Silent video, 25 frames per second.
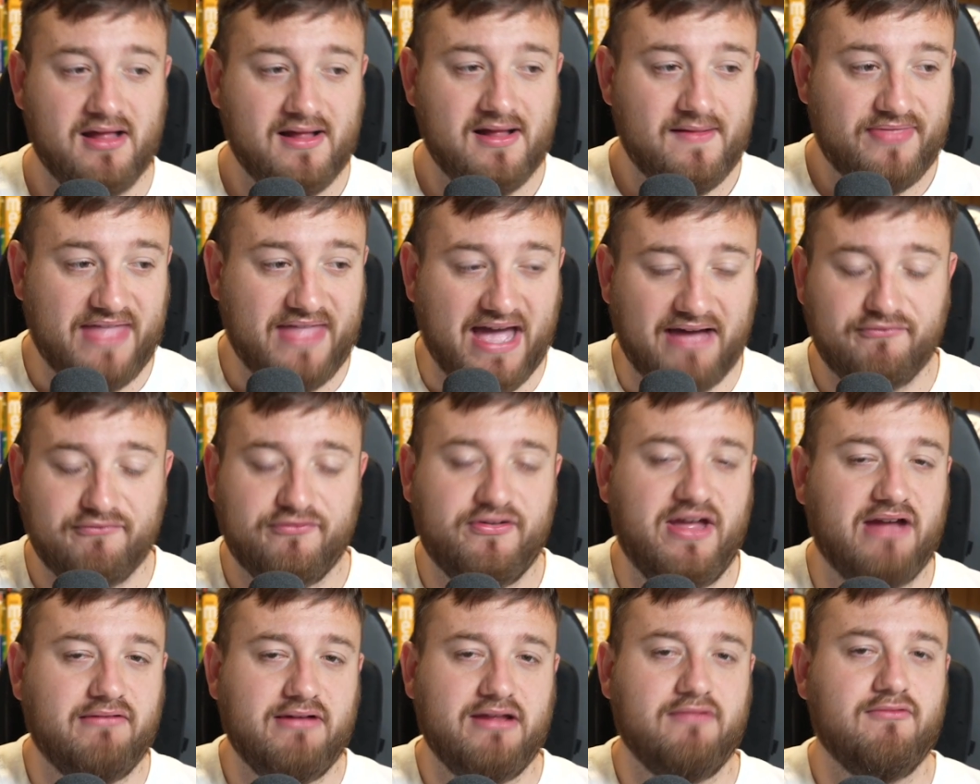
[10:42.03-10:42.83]
That
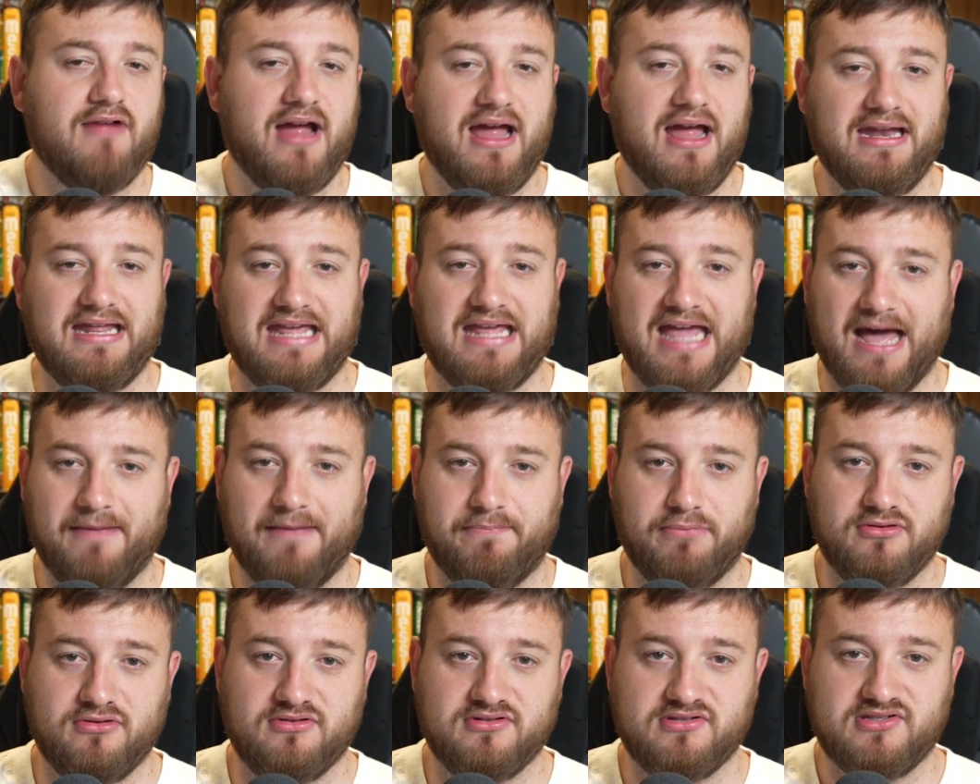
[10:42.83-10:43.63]
very rarely
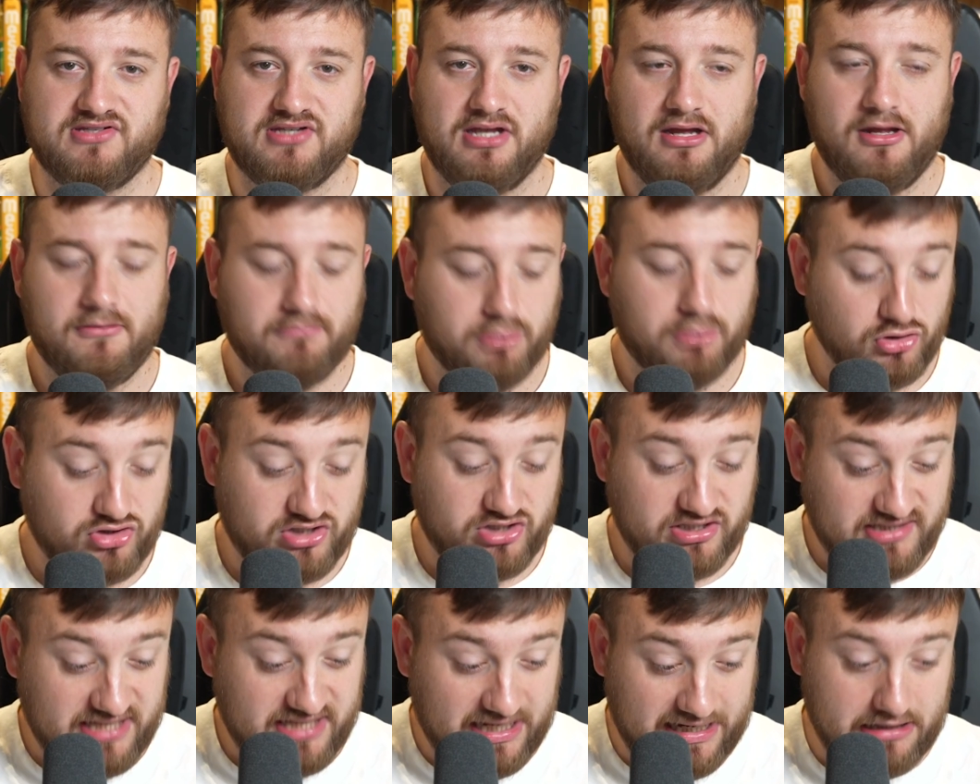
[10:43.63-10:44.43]
happens.
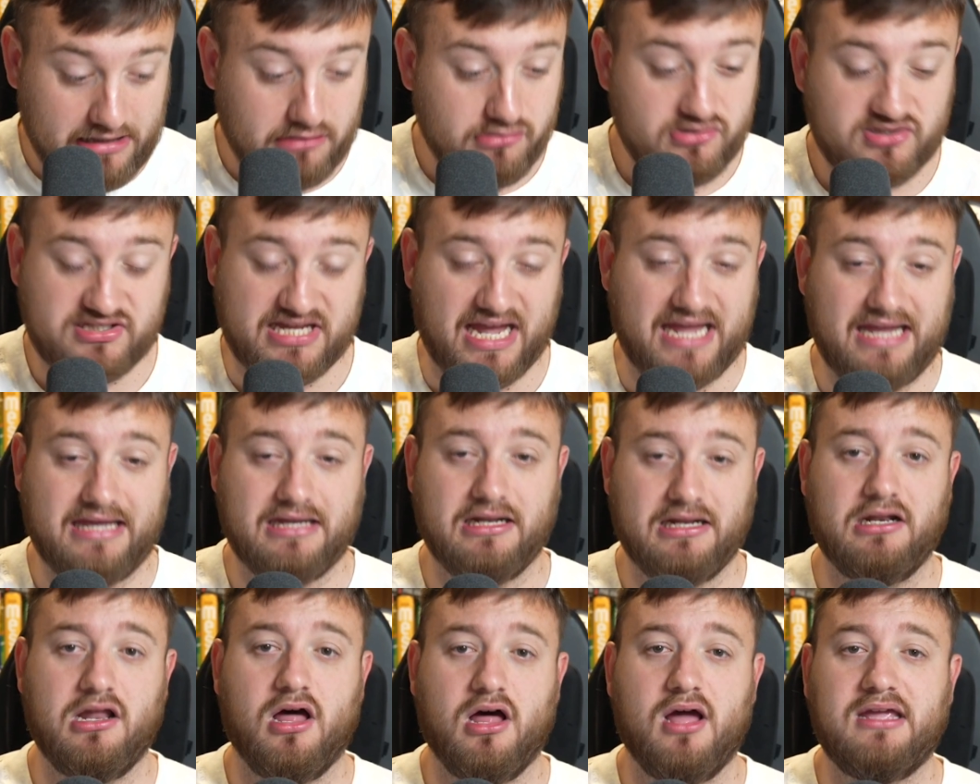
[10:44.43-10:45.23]
Pochettino's taken a
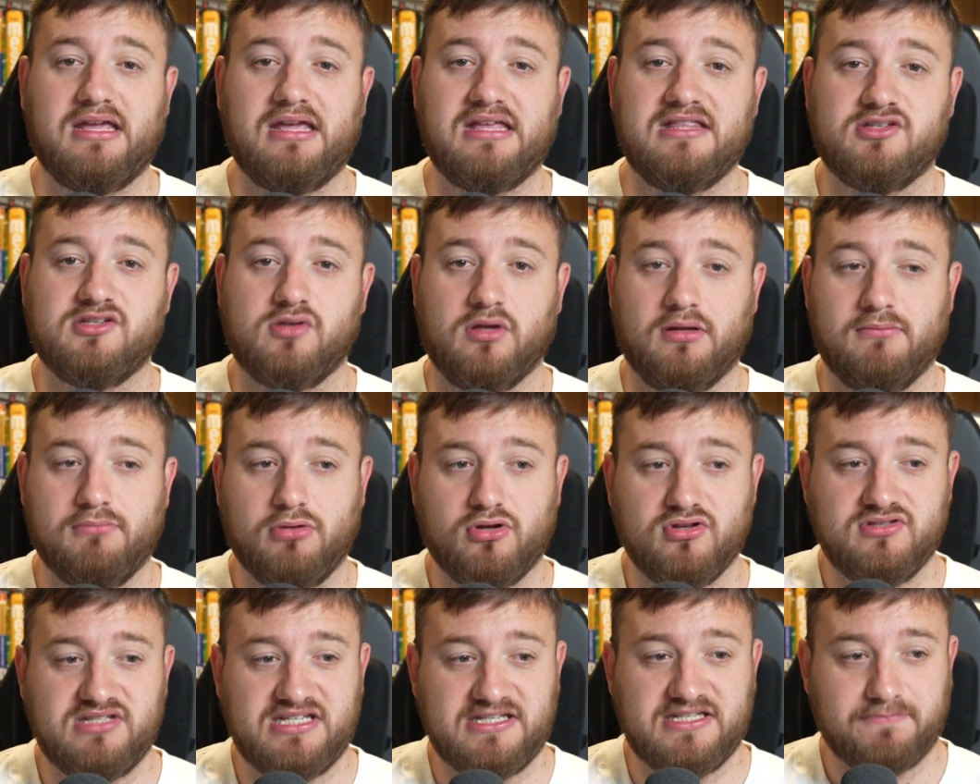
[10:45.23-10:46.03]
liking to him
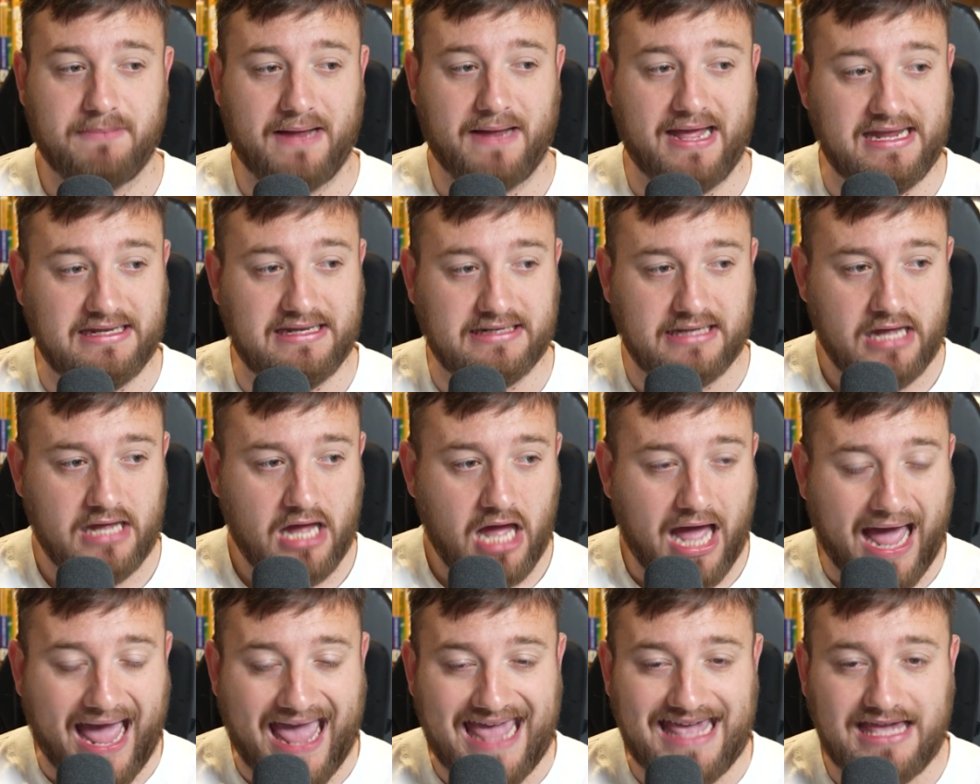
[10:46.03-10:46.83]
because he's played
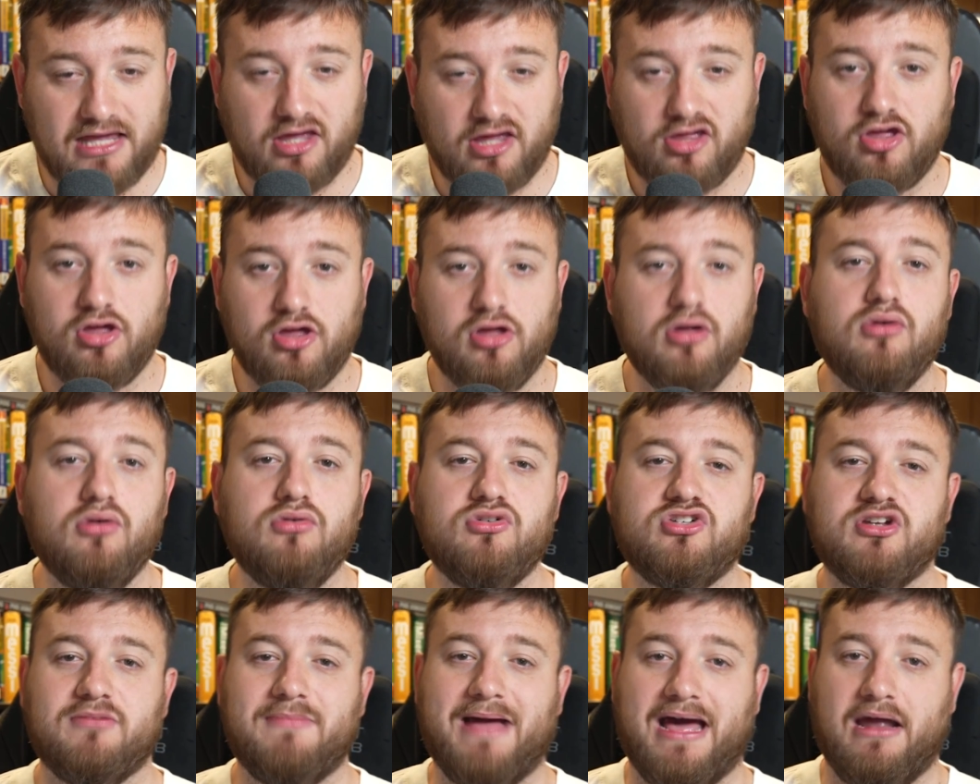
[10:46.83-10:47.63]
a huge
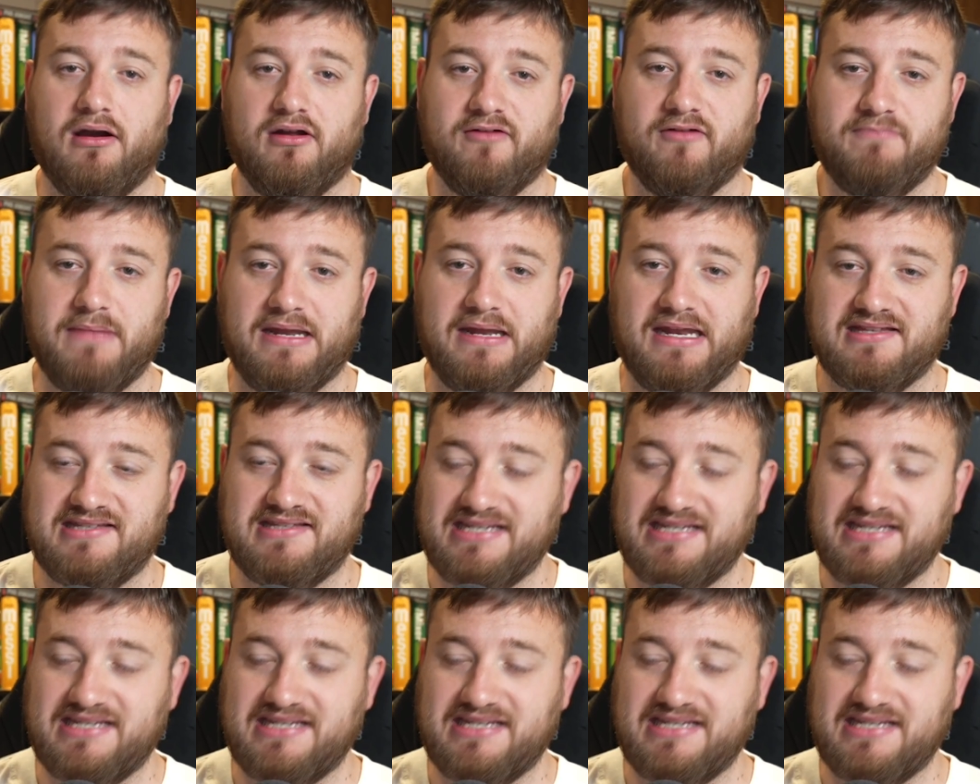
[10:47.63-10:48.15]
amount of minutes.